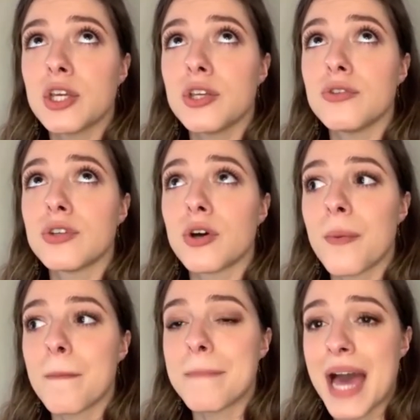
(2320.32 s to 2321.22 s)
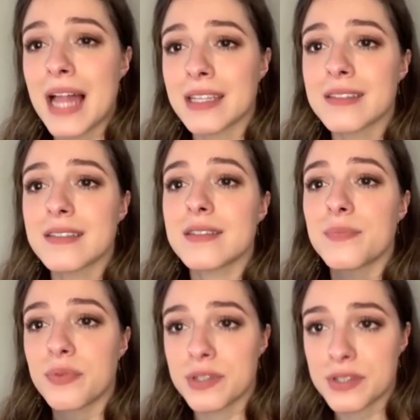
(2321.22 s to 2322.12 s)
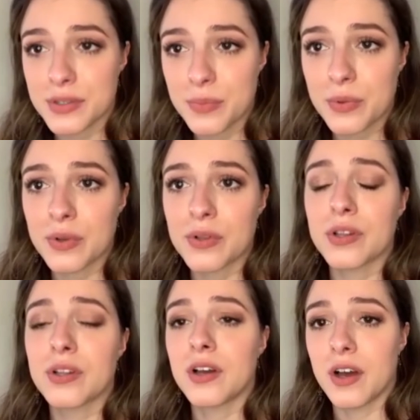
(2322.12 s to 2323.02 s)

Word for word: you know, balanced principle.